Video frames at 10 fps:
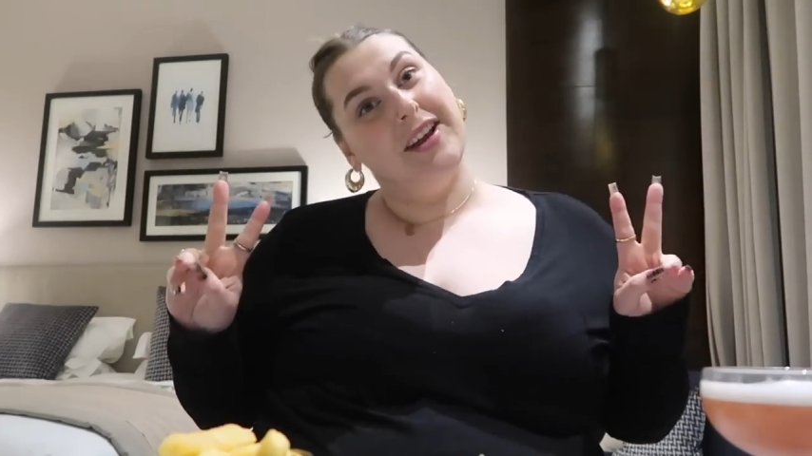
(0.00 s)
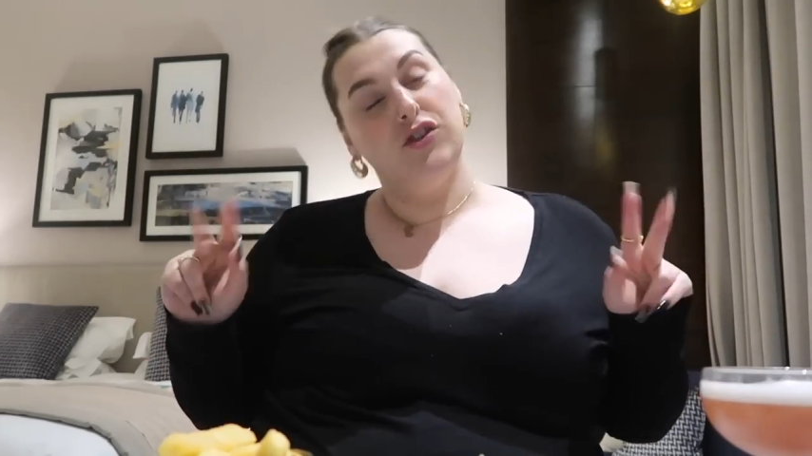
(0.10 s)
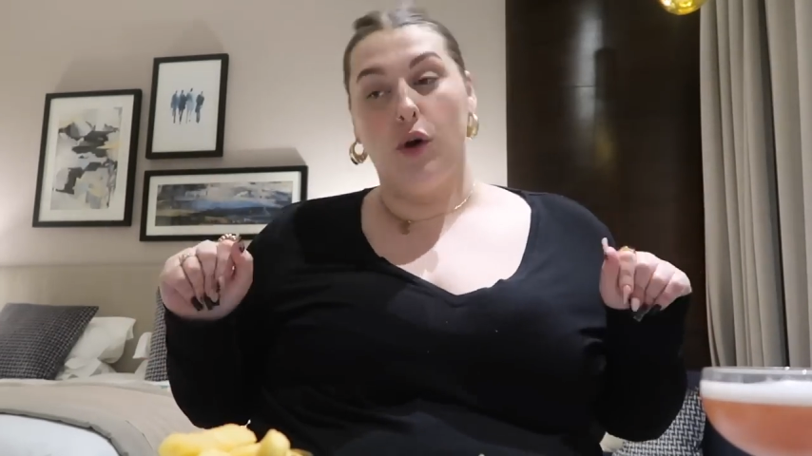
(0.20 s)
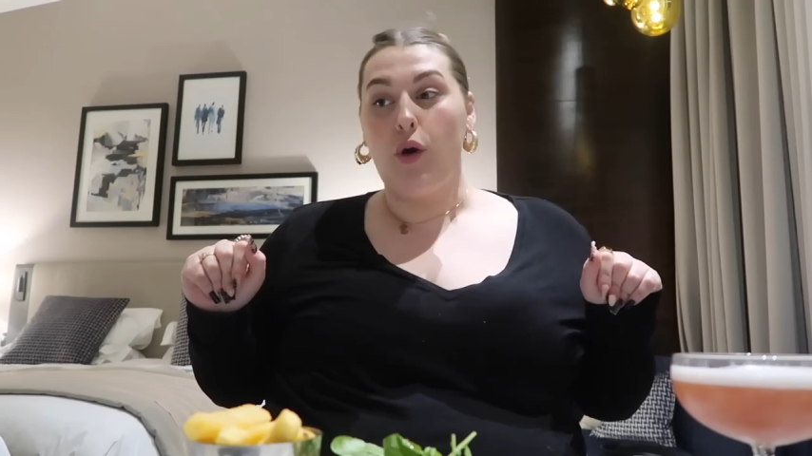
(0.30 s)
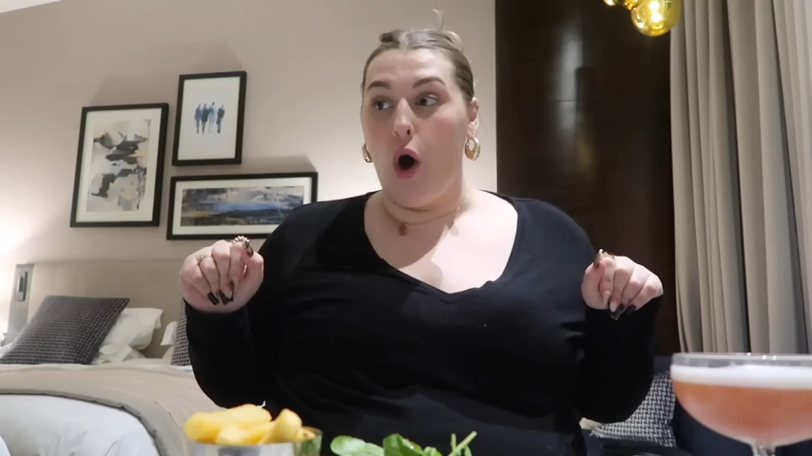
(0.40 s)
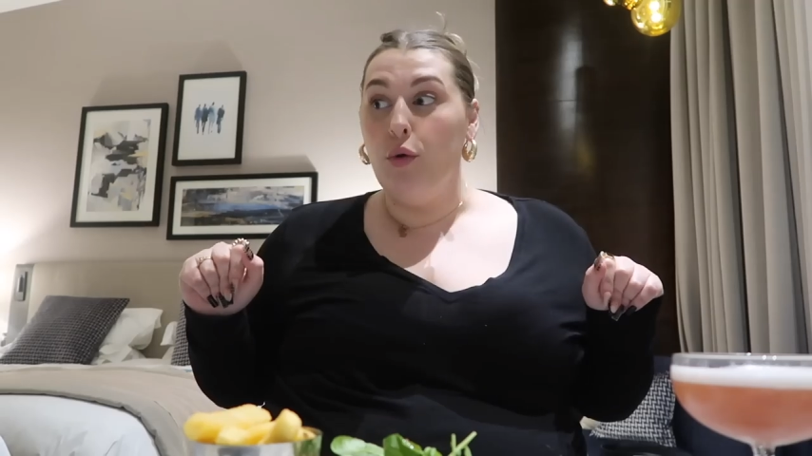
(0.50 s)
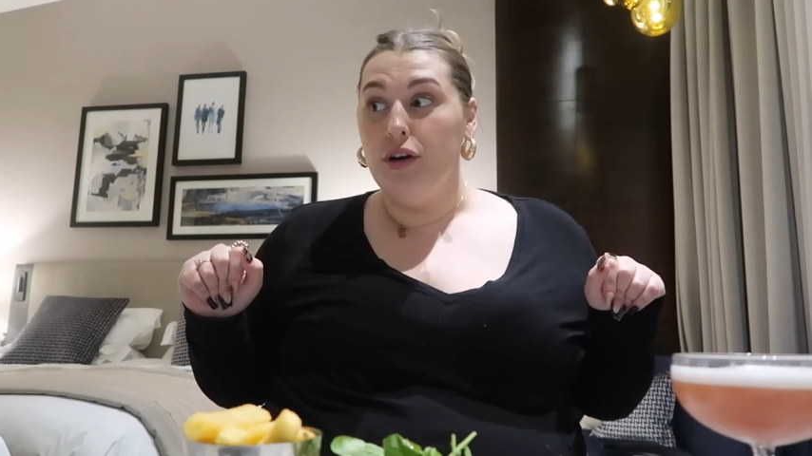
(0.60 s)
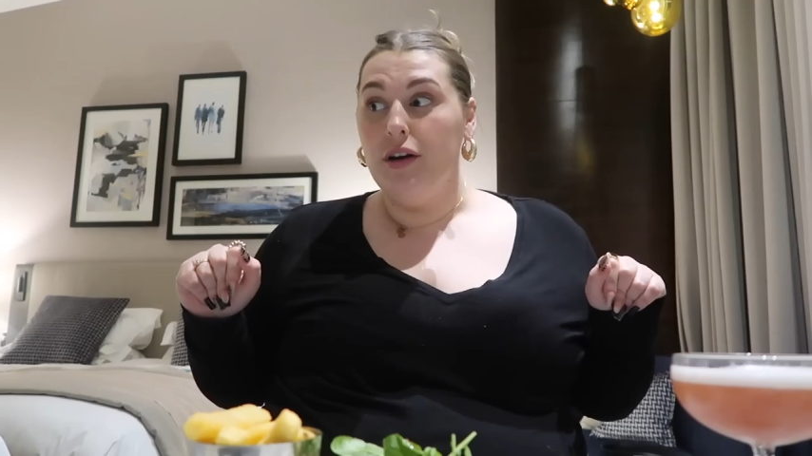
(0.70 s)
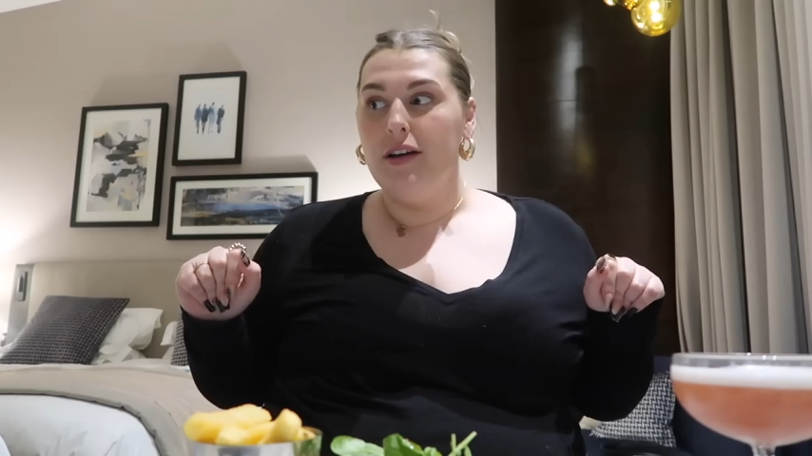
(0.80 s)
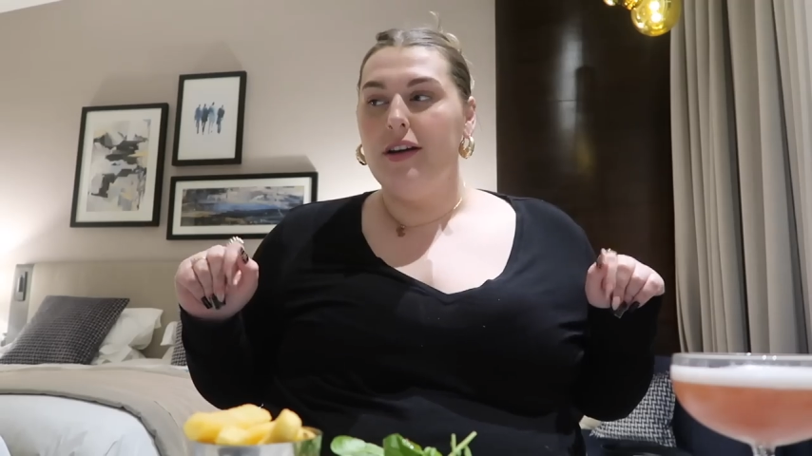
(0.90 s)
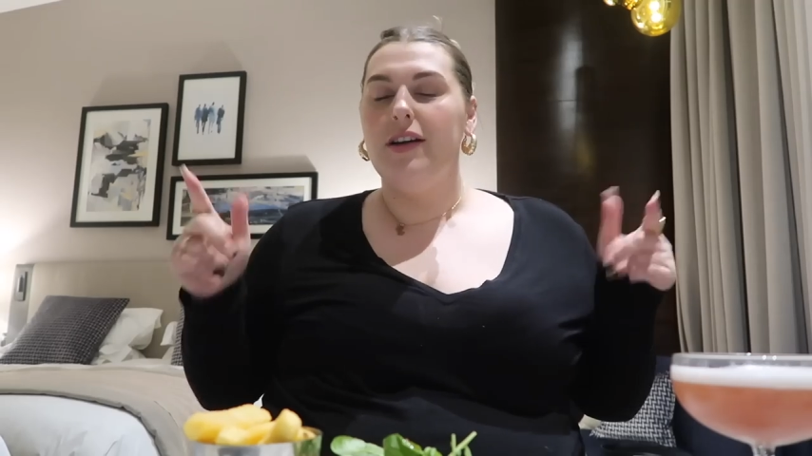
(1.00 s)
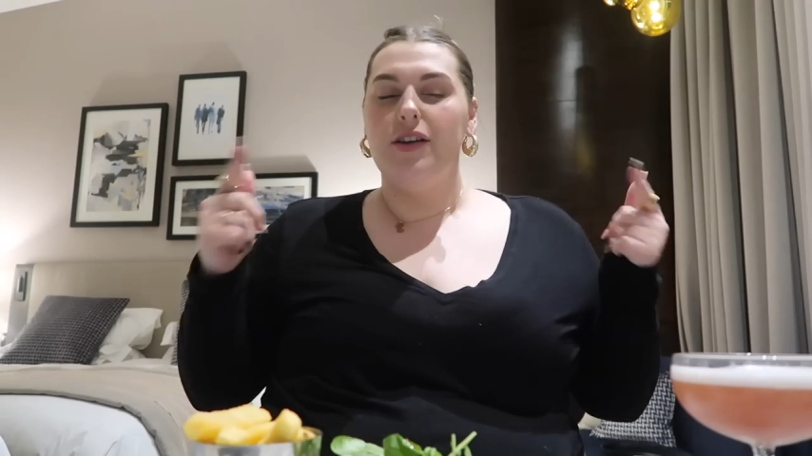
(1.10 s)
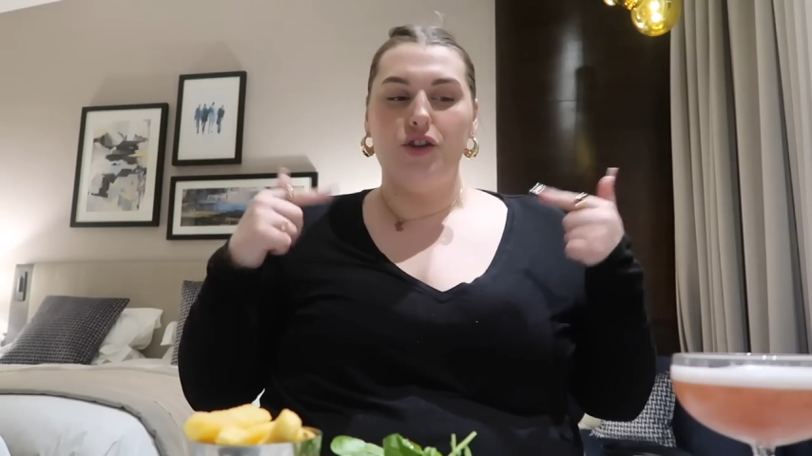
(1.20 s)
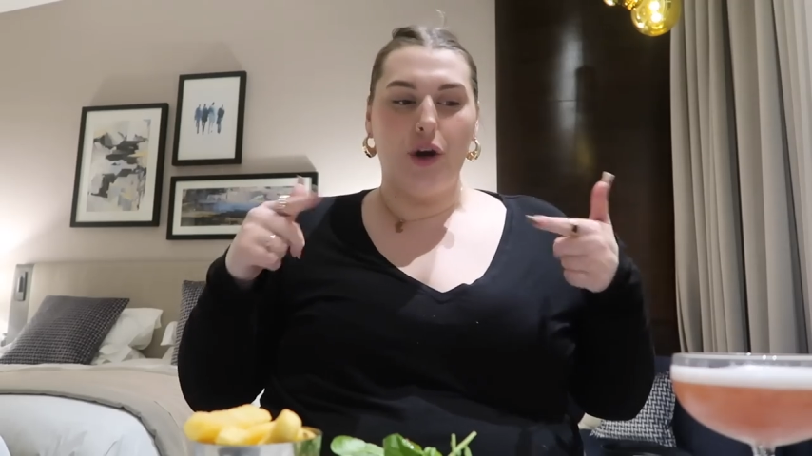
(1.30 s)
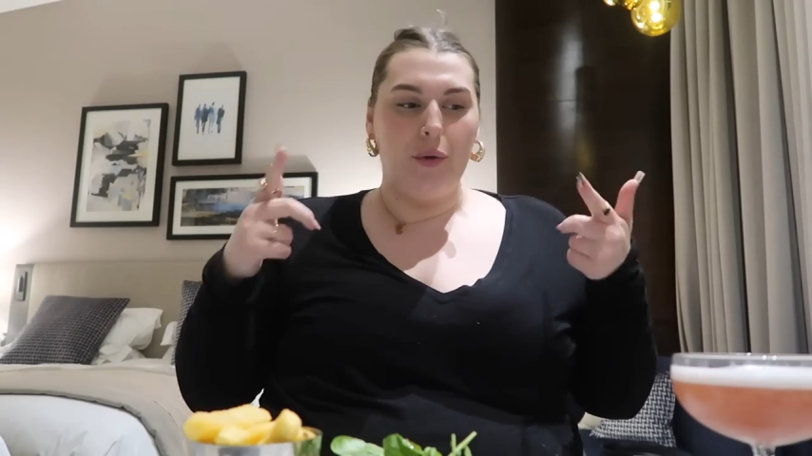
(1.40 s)
Chokehold?
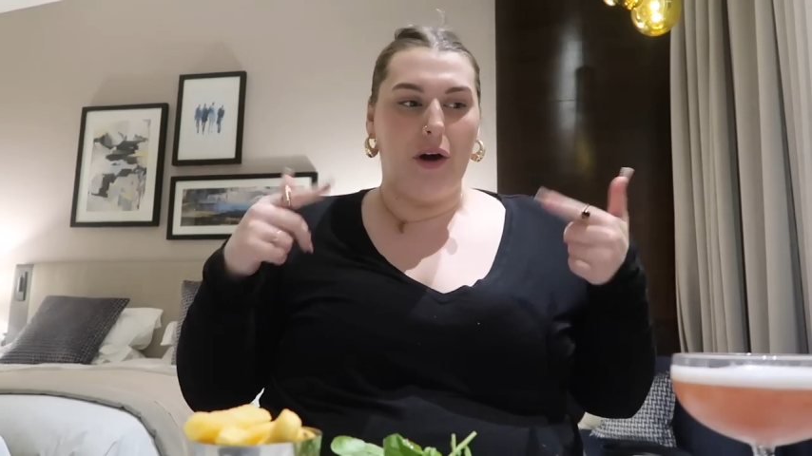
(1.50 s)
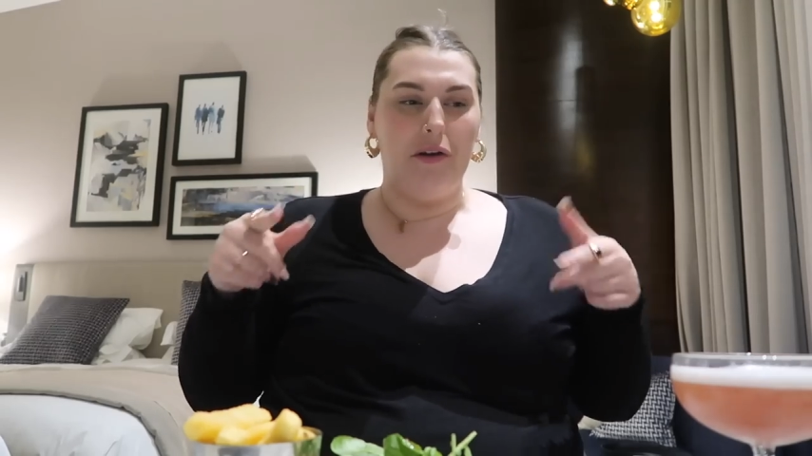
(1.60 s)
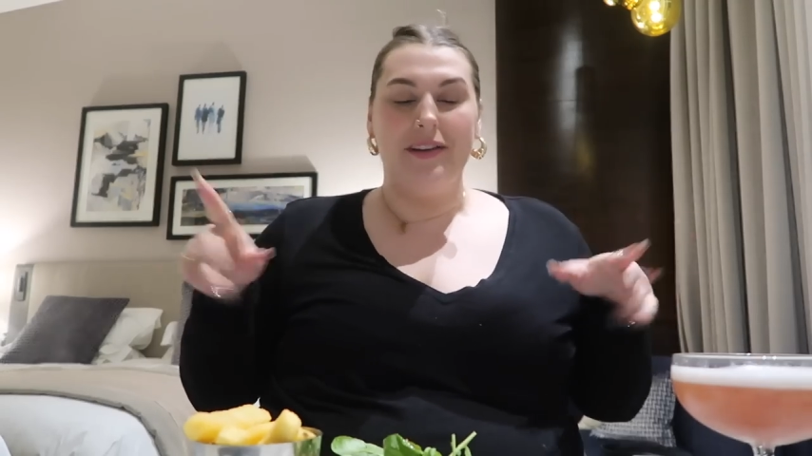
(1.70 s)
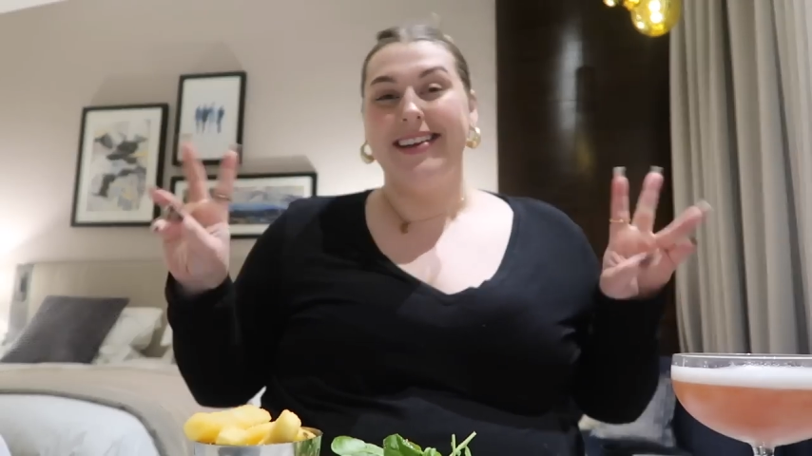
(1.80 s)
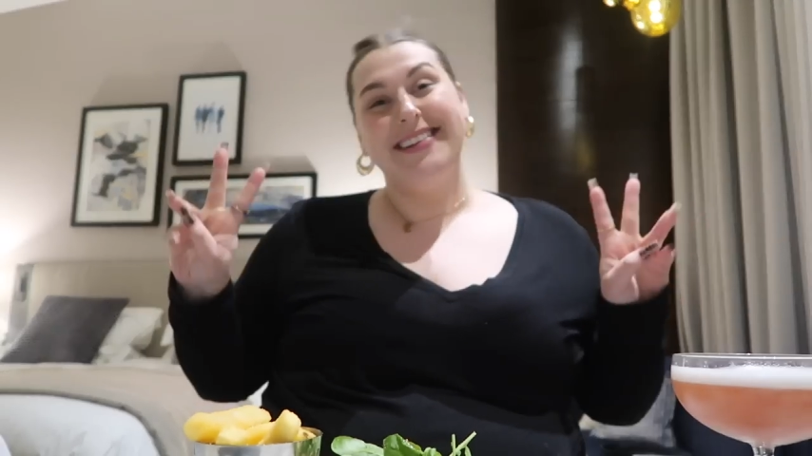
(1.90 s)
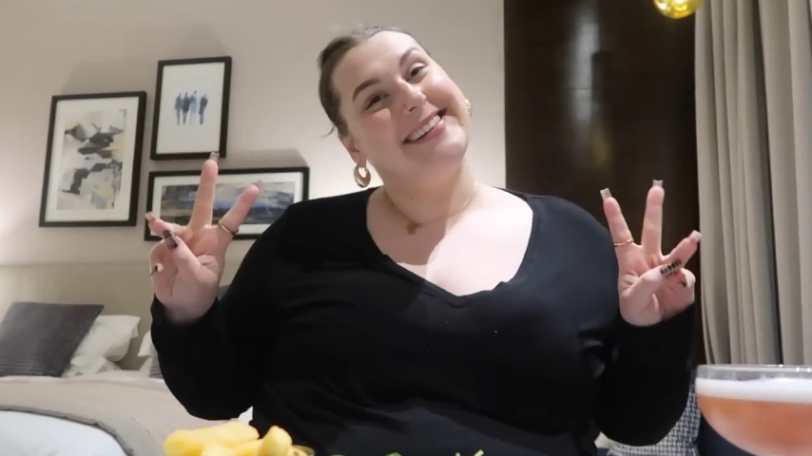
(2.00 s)
Chokehold.